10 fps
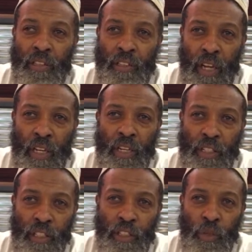stuck in
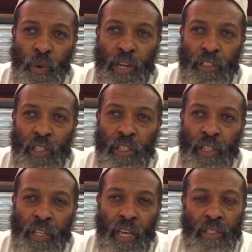a situation
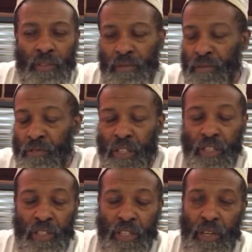that
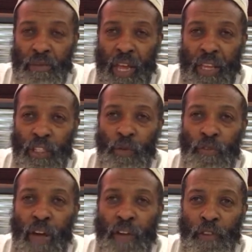just seems like it's a
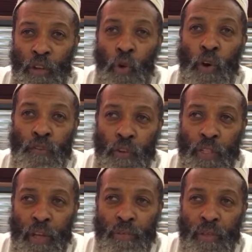revolving door for
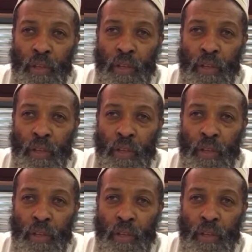them.